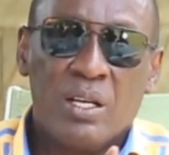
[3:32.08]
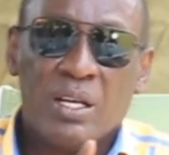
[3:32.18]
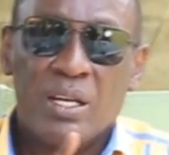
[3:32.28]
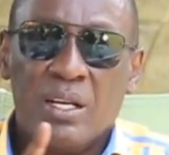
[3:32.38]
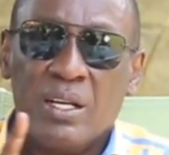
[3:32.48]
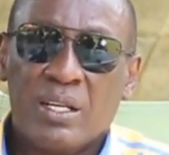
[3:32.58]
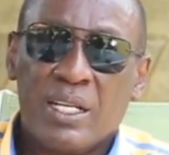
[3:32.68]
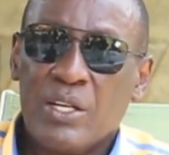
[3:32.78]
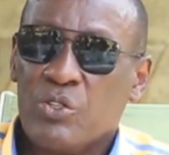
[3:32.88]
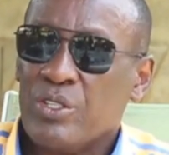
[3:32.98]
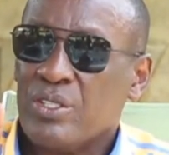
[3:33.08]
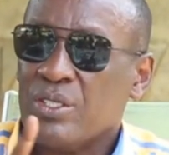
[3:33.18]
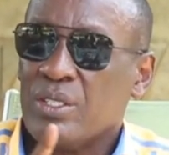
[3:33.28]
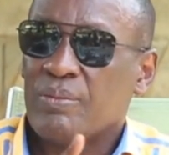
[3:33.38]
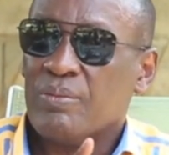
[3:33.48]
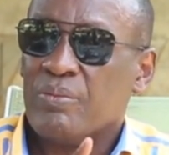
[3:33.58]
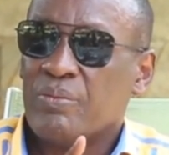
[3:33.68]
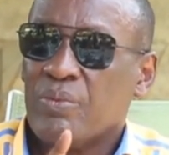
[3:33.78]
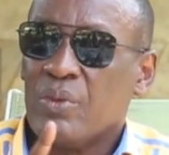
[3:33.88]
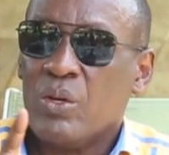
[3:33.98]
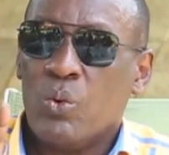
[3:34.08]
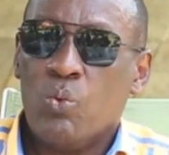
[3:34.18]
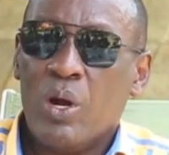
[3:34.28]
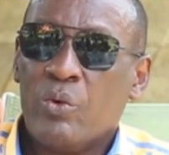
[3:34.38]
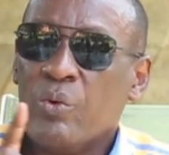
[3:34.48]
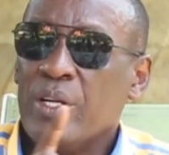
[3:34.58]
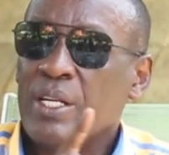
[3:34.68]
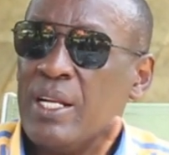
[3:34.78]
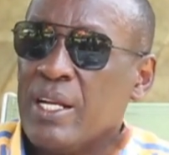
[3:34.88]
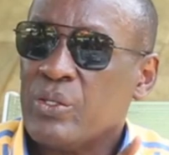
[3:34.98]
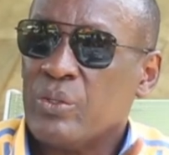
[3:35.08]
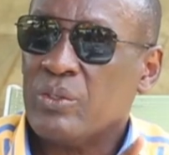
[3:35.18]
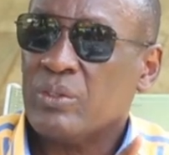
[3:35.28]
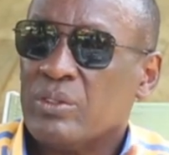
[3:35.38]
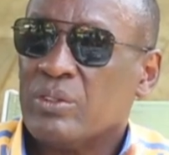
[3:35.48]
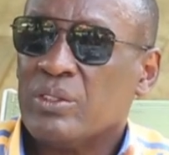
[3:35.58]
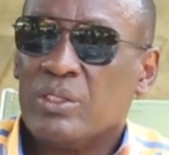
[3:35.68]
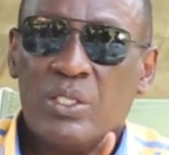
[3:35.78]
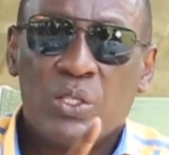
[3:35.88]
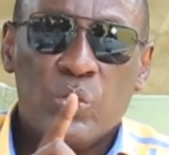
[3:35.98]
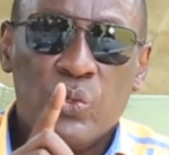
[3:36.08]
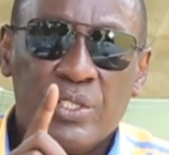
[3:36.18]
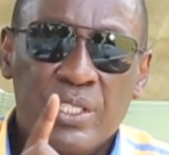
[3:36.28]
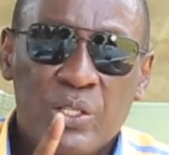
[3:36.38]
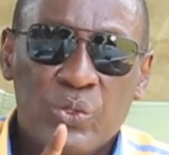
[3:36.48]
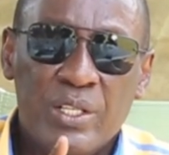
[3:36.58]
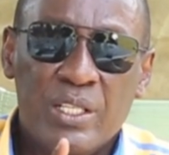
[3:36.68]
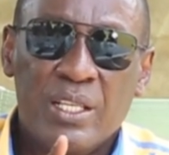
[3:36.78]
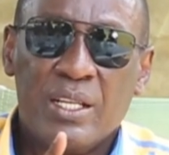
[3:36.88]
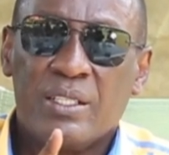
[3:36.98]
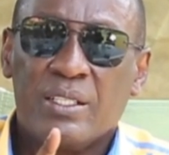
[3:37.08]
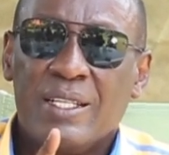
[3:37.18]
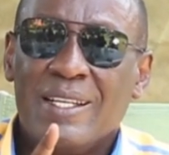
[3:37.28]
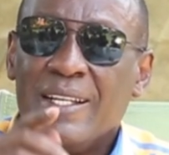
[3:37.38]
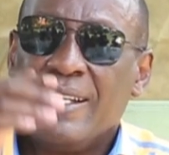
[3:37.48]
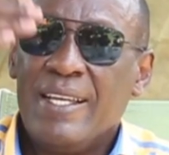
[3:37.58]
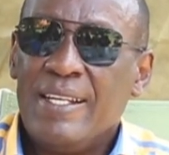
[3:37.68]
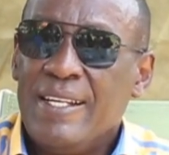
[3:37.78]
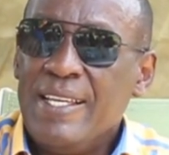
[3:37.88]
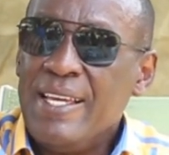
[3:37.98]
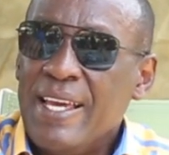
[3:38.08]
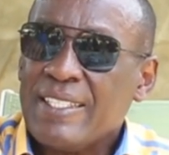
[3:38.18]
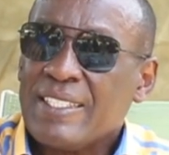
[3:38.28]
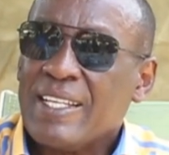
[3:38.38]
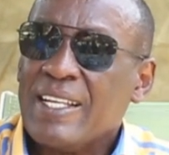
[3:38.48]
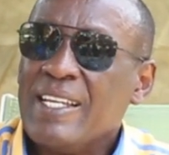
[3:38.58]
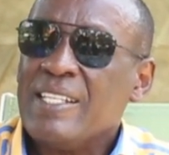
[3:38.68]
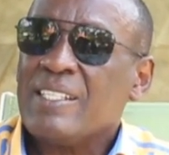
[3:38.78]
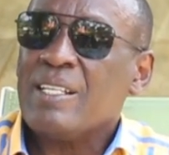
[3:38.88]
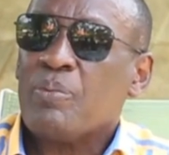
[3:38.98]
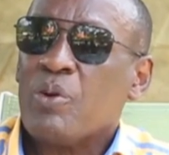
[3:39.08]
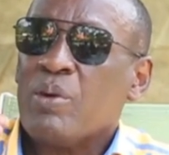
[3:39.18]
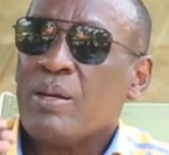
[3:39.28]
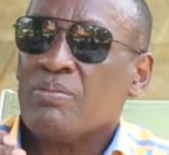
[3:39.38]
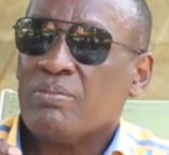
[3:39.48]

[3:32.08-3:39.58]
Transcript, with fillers: uh, countries working with NATO to see to it that they de-escalate the problem